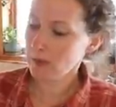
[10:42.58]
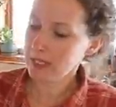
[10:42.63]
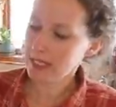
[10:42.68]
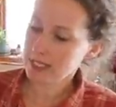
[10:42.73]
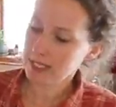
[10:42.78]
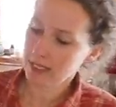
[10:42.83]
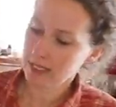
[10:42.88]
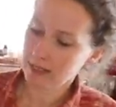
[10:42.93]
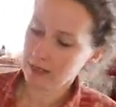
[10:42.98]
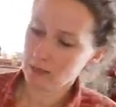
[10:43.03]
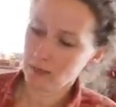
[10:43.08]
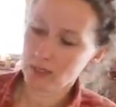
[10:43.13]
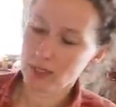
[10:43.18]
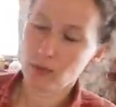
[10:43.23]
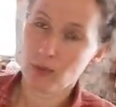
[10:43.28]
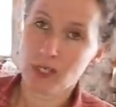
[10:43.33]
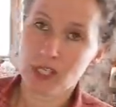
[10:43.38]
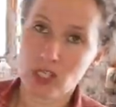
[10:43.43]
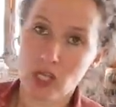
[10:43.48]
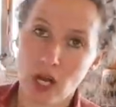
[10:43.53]
we did
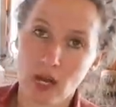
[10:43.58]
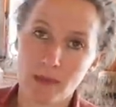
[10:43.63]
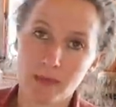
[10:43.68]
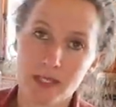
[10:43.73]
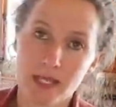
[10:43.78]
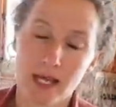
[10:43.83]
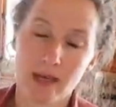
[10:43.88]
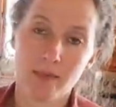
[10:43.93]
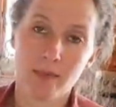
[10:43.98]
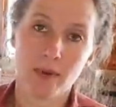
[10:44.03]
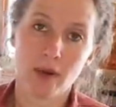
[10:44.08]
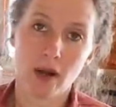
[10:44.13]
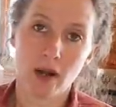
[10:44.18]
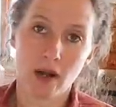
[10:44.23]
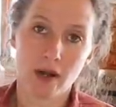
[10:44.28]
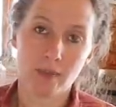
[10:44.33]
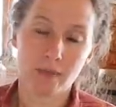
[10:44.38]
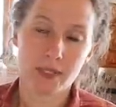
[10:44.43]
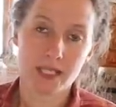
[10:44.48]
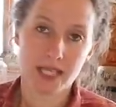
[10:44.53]
was we chopped up
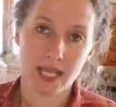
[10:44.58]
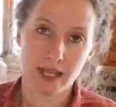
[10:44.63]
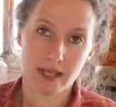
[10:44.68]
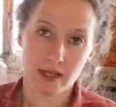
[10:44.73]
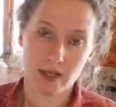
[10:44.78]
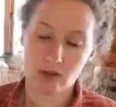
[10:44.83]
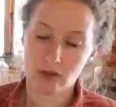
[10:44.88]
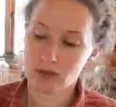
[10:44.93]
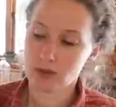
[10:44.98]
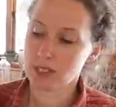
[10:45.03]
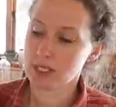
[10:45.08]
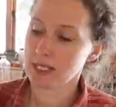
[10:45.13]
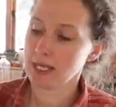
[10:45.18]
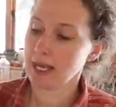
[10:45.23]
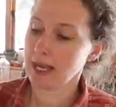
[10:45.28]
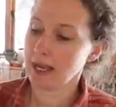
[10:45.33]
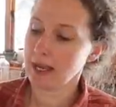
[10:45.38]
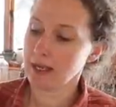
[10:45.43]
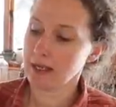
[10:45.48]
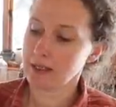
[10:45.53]
our potatoes
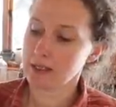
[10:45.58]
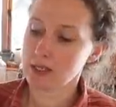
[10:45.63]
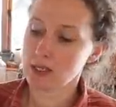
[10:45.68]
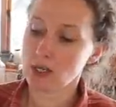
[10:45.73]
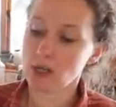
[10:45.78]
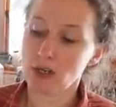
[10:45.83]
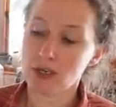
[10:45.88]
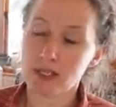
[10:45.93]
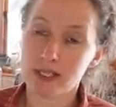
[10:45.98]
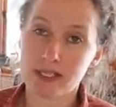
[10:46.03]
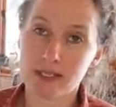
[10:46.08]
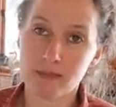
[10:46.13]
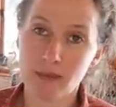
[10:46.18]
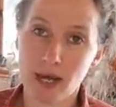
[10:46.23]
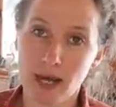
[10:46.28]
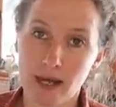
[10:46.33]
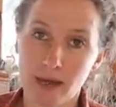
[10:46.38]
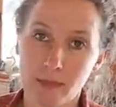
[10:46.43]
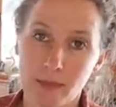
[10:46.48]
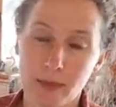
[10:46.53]
and cooked them
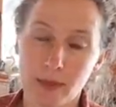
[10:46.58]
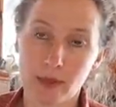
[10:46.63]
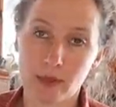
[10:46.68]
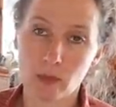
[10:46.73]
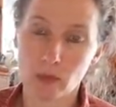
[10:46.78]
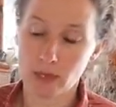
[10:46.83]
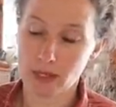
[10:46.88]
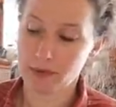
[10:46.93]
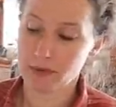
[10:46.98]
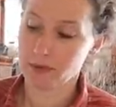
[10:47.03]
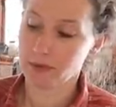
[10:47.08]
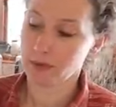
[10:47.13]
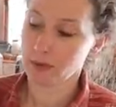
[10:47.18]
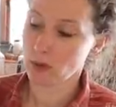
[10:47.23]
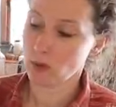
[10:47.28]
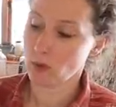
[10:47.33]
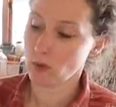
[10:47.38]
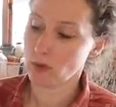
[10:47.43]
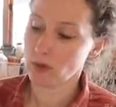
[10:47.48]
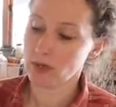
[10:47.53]
up with the
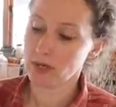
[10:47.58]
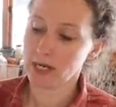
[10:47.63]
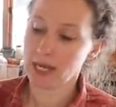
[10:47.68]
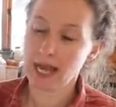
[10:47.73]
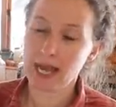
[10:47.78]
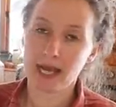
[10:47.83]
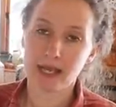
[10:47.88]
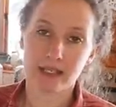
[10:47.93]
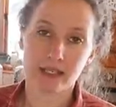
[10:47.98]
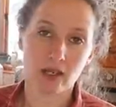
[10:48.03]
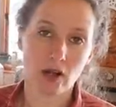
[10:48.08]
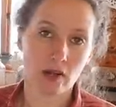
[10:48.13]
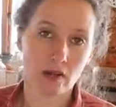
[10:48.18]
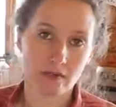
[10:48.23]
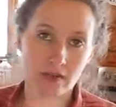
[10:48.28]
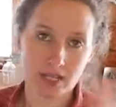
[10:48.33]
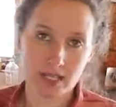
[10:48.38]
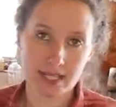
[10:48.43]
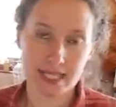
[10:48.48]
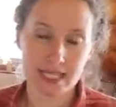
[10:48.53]
corn, added all
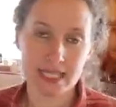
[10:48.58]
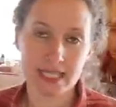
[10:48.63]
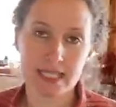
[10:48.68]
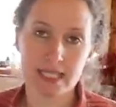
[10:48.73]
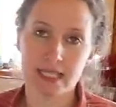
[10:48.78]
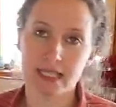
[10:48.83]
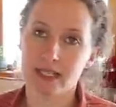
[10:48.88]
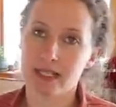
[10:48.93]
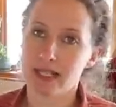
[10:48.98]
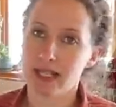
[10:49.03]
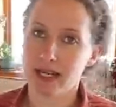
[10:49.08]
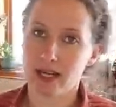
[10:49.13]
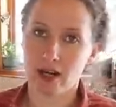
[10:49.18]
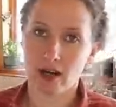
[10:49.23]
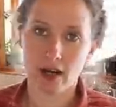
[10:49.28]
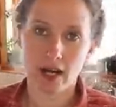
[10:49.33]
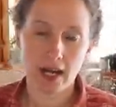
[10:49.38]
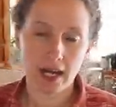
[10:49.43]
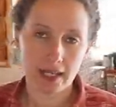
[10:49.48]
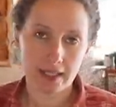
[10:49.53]
of our seasonings like
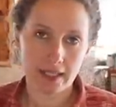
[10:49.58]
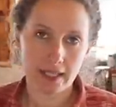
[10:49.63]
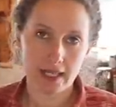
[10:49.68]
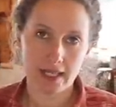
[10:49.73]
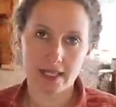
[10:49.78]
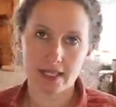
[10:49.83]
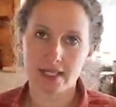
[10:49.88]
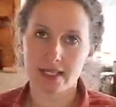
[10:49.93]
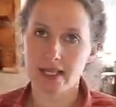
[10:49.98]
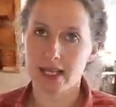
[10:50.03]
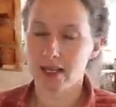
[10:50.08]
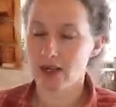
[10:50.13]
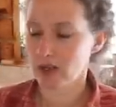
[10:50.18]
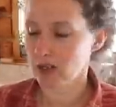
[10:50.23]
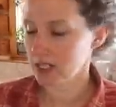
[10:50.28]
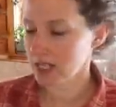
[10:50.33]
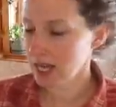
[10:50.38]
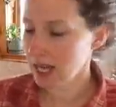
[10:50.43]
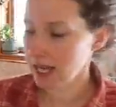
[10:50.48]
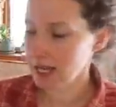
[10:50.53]
our onions and
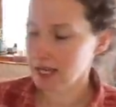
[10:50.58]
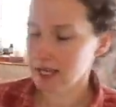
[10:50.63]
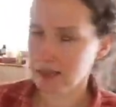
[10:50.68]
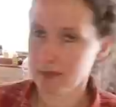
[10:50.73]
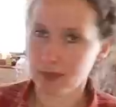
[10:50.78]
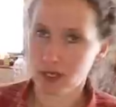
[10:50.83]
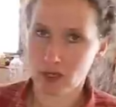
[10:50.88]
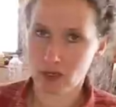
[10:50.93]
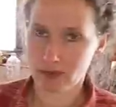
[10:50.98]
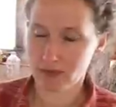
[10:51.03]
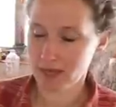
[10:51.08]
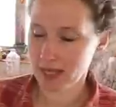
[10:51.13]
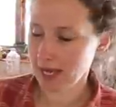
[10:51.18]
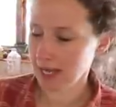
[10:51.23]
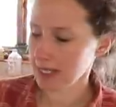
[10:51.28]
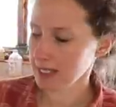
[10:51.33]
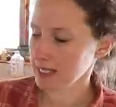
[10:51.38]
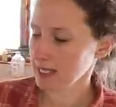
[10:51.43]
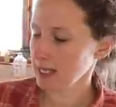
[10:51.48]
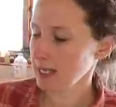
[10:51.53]
our thyme and all of
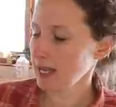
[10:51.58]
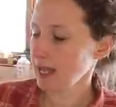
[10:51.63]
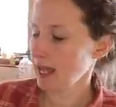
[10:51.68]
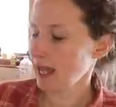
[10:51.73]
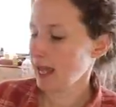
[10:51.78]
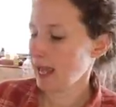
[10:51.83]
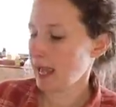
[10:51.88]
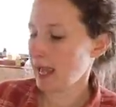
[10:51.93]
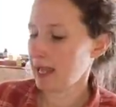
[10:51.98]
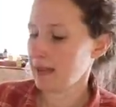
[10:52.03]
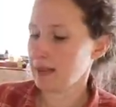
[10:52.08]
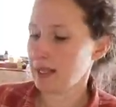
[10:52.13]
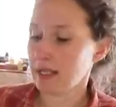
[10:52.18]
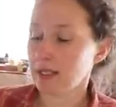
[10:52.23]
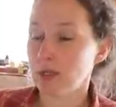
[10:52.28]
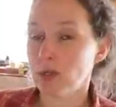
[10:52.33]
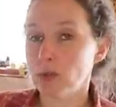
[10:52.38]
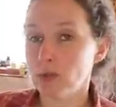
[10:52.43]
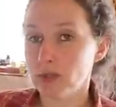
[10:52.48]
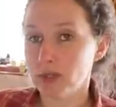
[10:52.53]
that, and
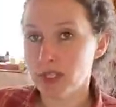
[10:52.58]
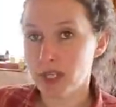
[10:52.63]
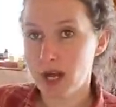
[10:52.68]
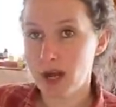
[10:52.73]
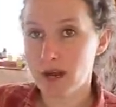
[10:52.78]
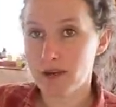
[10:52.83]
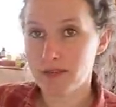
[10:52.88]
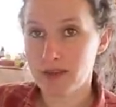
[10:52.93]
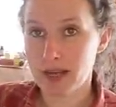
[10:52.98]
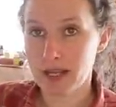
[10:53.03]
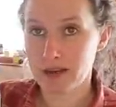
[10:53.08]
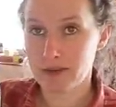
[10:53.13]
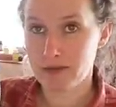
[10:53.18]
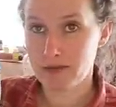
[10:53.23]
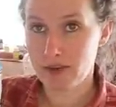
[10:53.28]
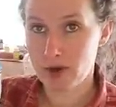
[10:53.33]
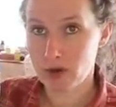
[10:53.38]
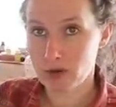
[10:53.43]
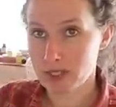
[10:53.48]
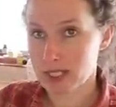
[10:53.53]
then cooled it off and
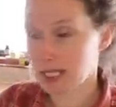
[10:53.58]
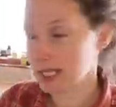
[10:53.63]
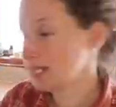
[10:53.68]
froze